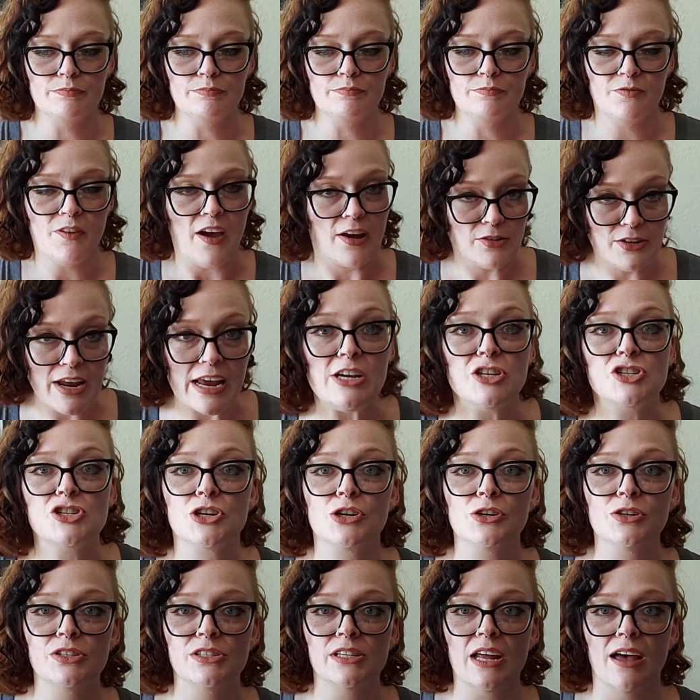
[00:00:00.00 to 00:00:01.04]

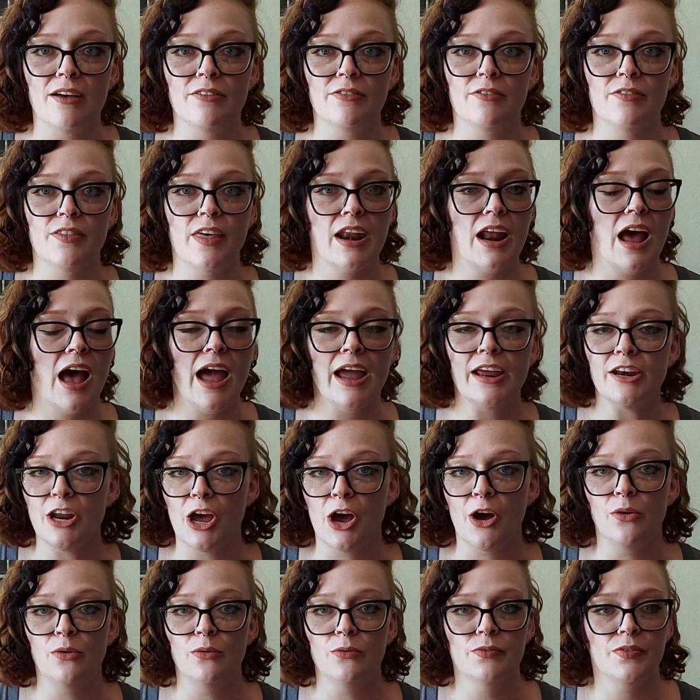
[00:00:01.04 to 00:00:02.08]
foundational stuff that I
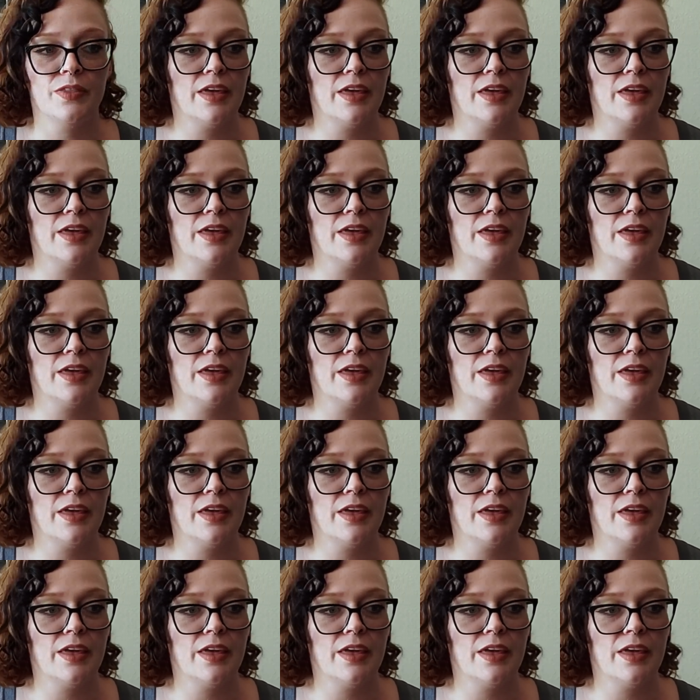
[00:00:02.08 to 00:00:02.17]
know,